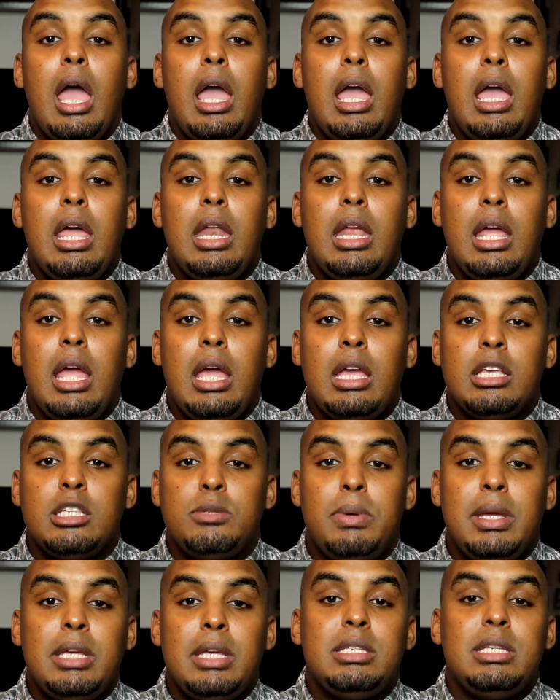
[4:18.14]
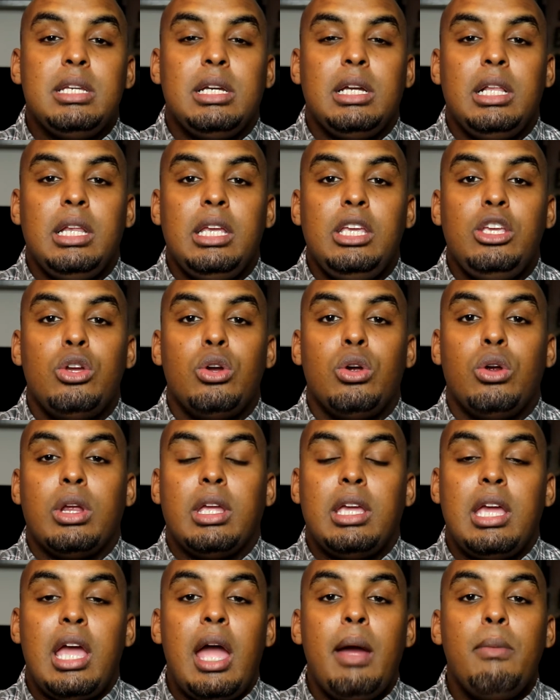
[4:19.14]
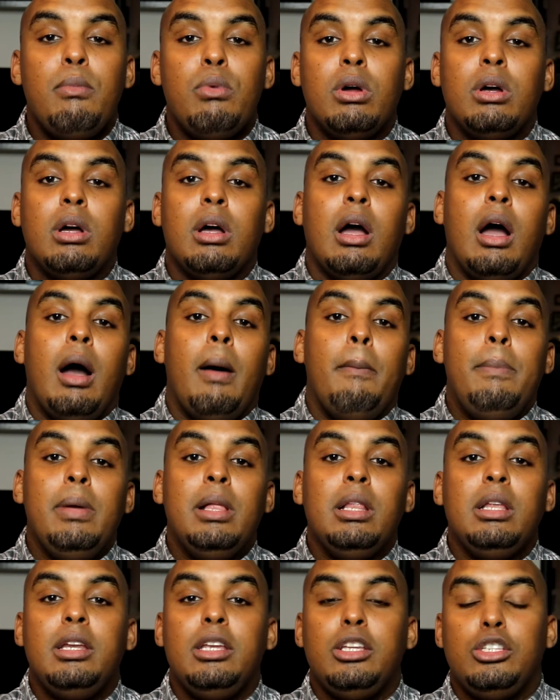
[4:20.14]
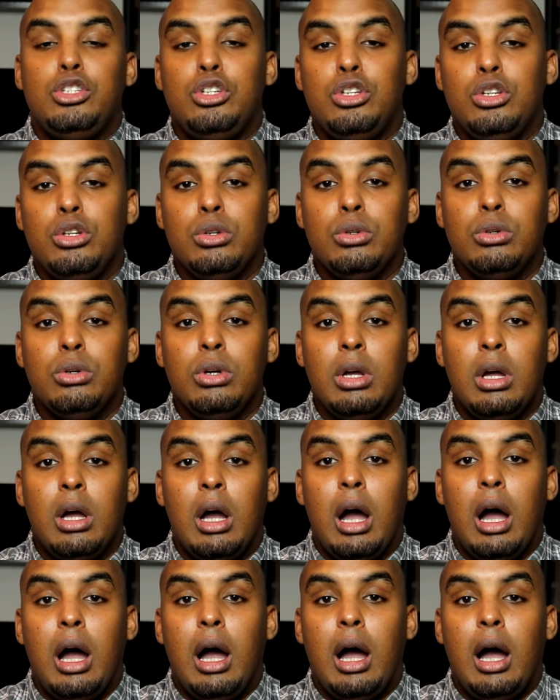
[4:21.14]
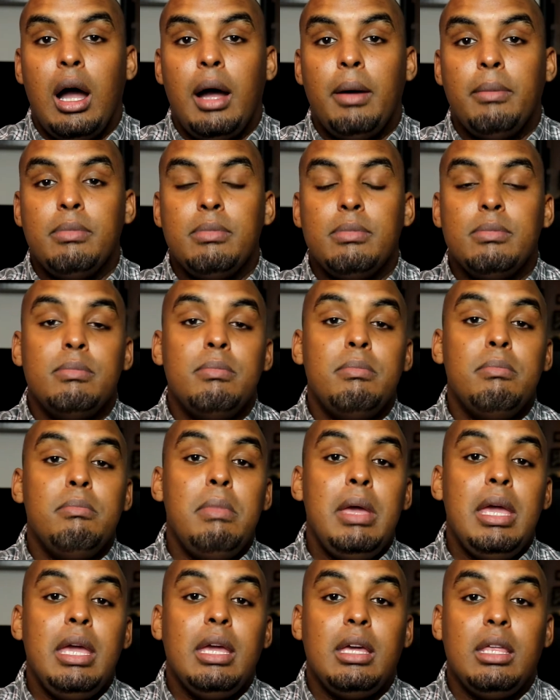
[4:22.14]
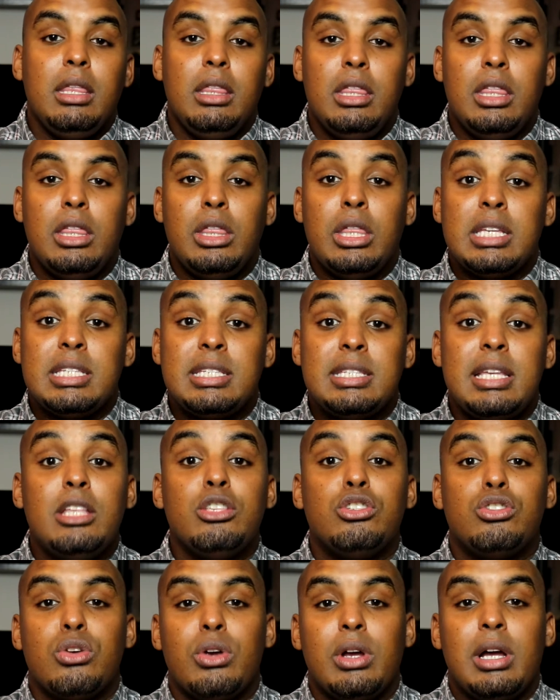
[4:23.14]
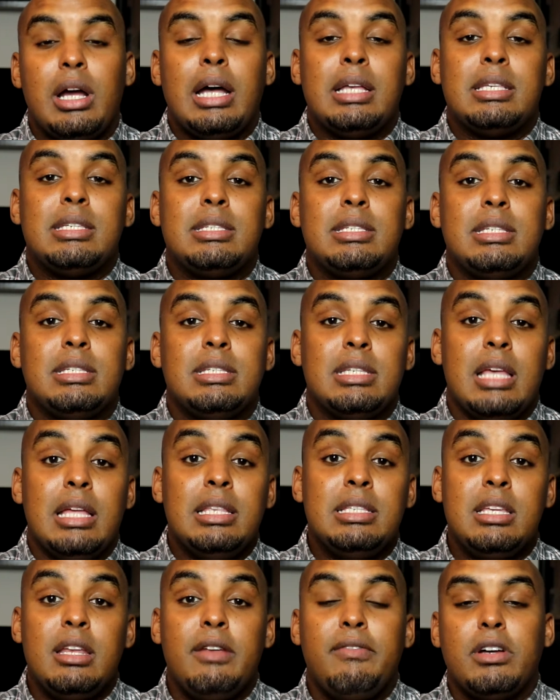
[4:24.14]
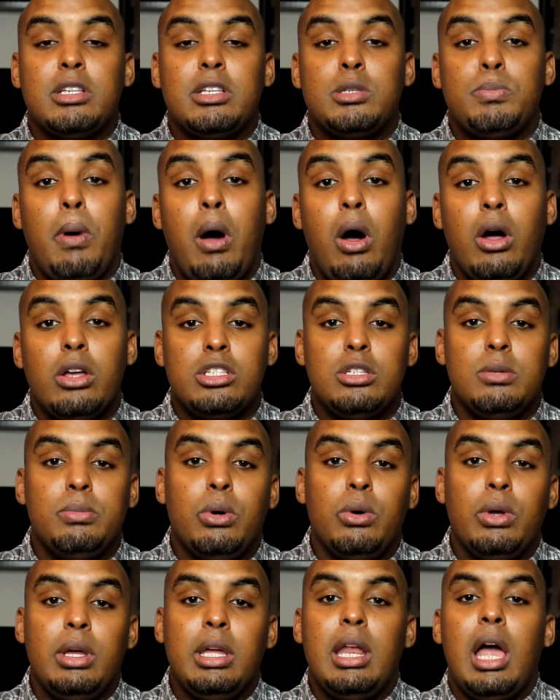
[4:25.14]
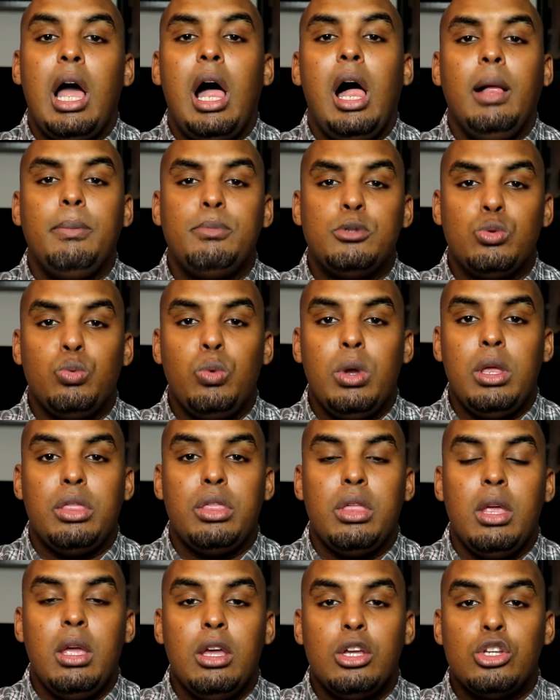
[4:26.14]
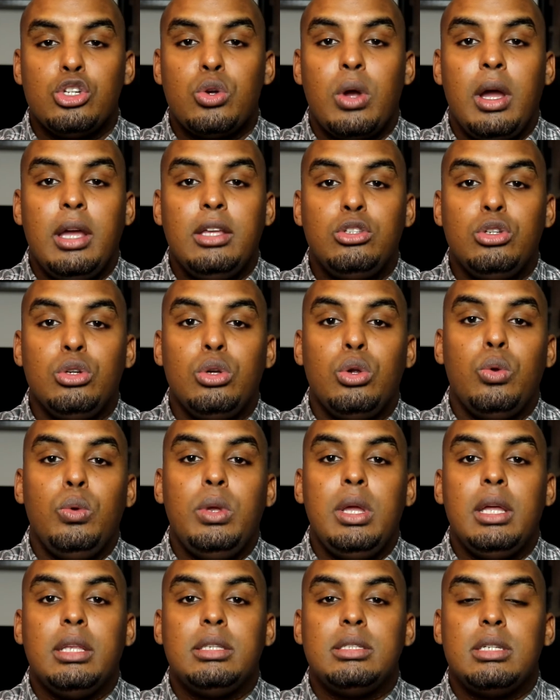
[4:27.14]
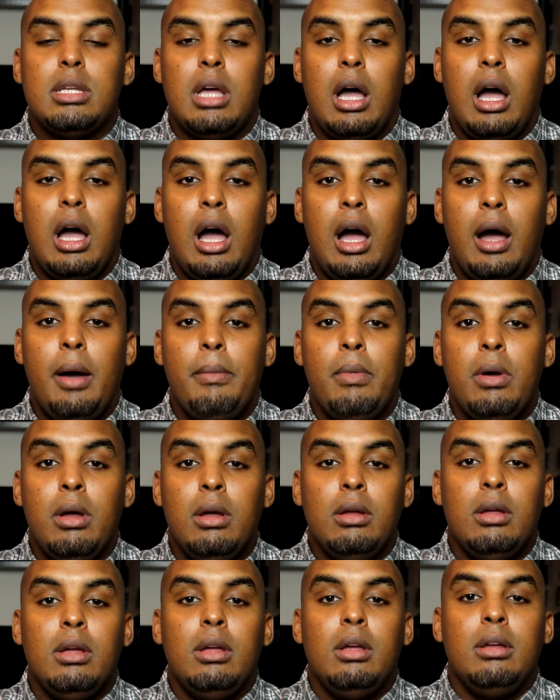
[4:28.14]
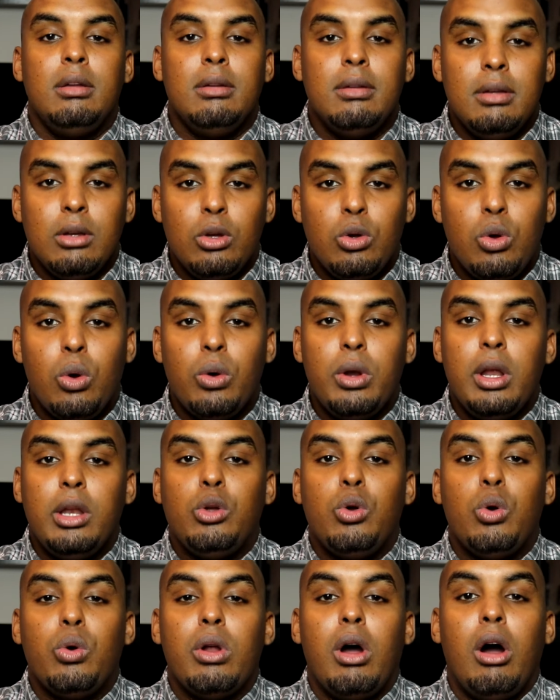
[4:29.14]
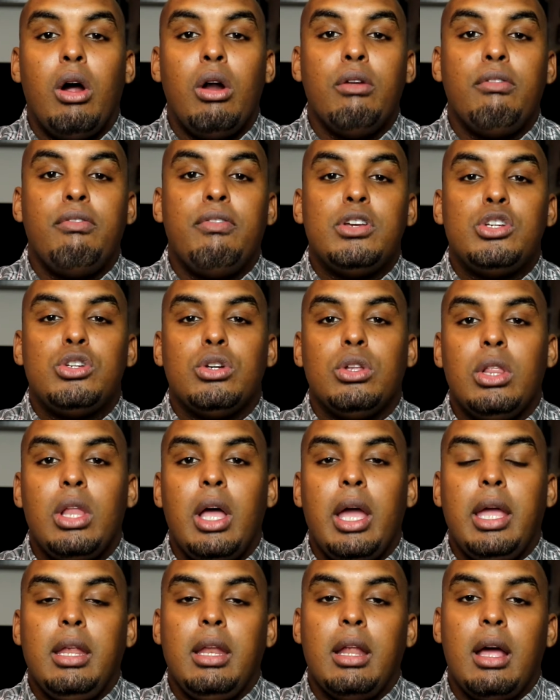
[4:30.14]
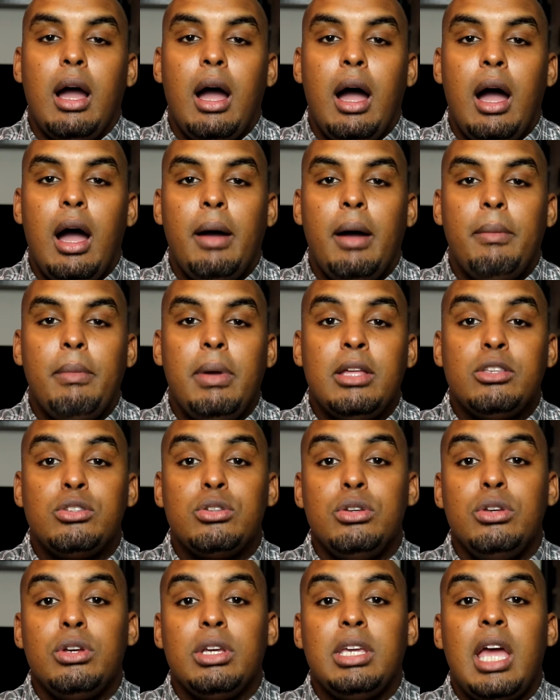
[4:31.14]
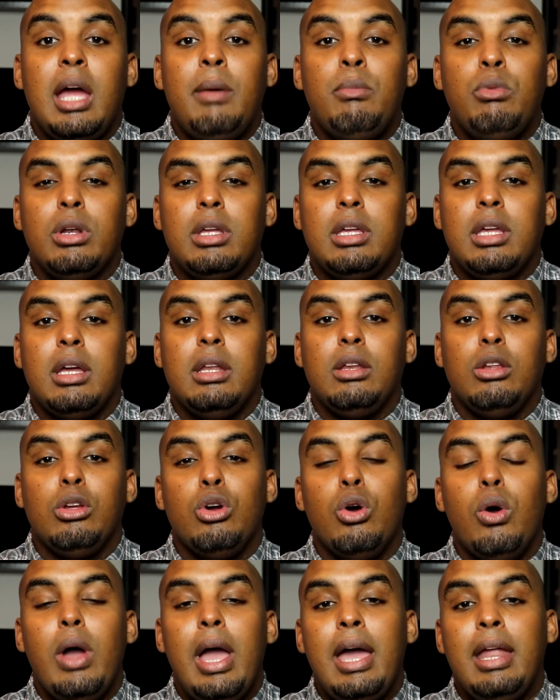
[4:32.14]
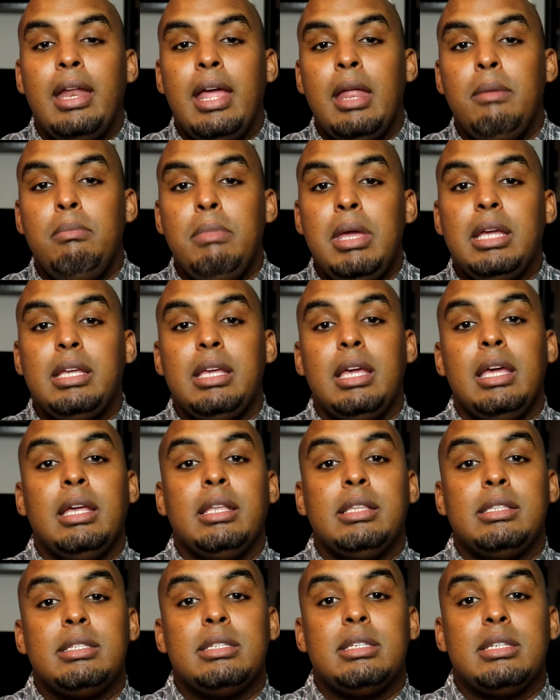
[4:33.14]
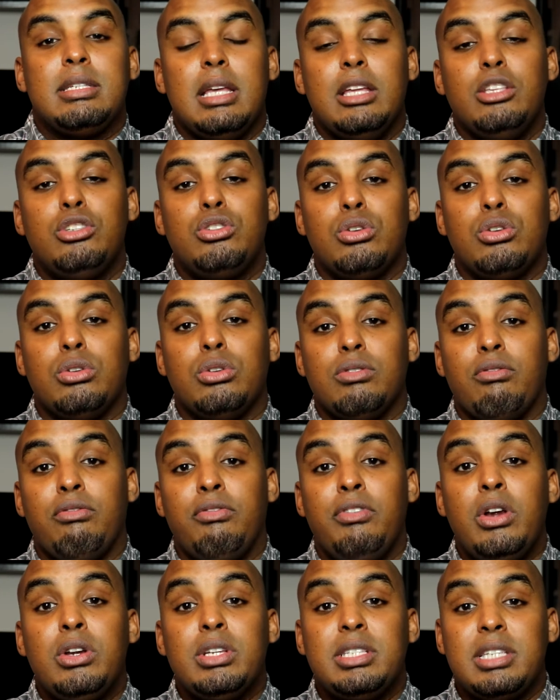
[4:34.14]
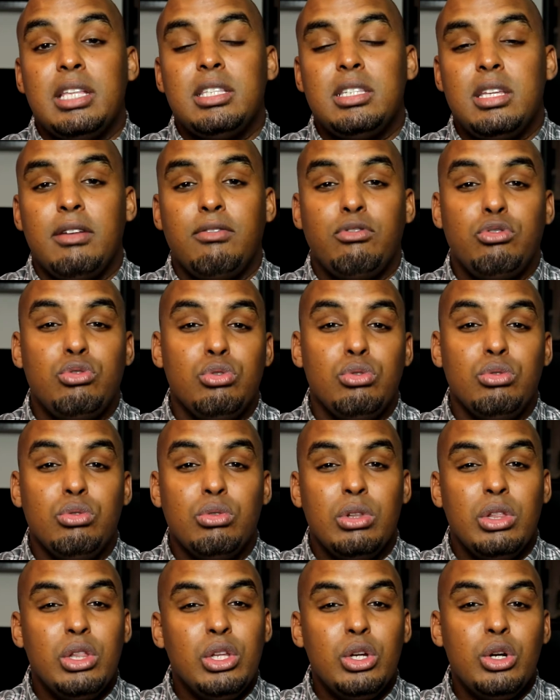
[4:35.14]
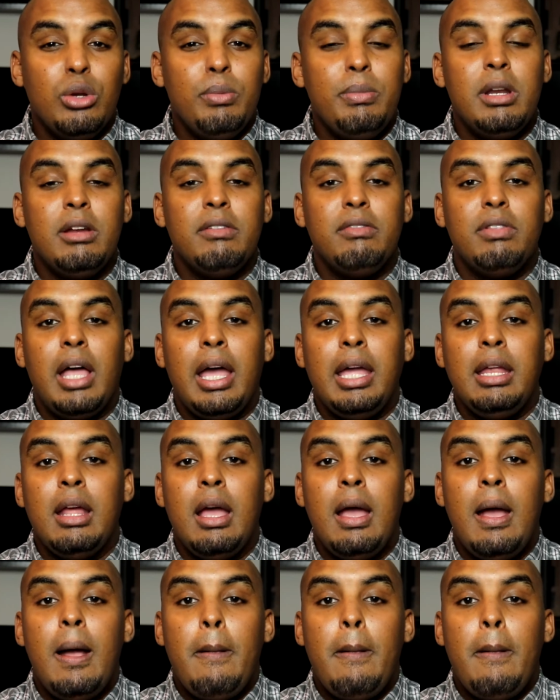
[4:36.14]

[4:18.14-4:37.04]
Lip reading: It is basically your camera ability to make the sensor as sensitive as possible. It helps with trying to create quote-unquote artificial light. And so your camera can go ahead and make its sensor very sensitive to a little bit of light.